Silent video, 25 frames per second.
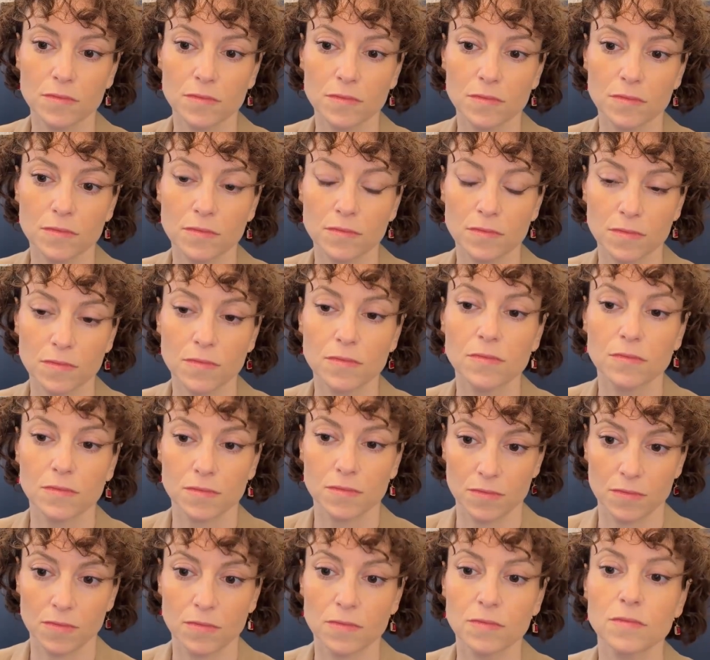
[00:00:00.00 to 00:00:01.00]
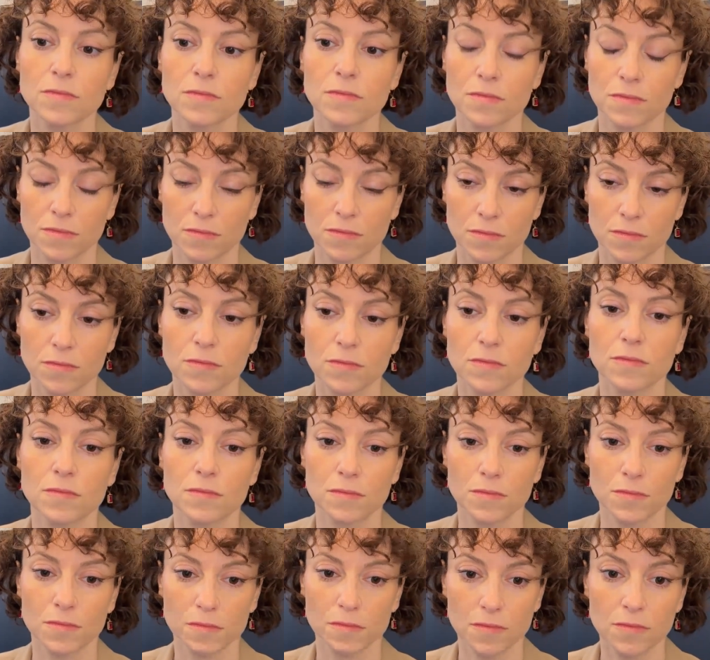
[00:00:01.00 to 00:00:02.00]
or Toronto or Ontario,
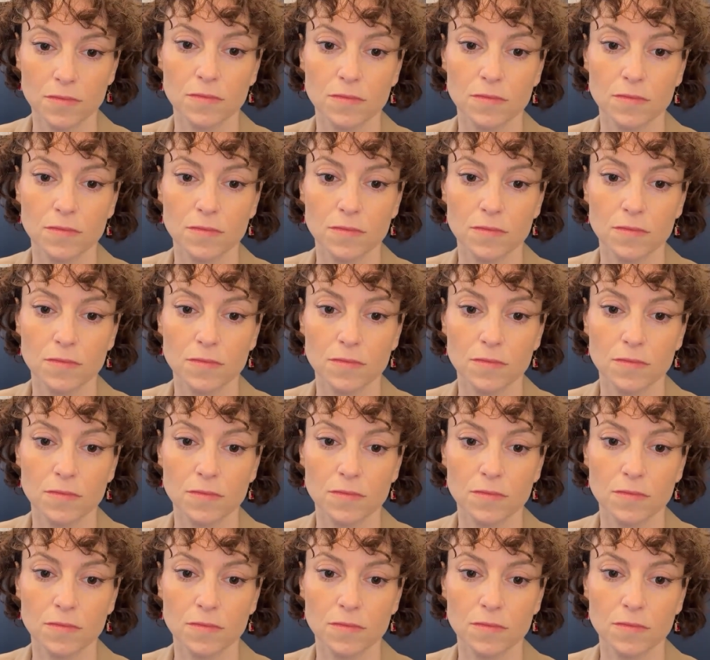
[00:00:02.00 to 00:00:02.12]
Quebec,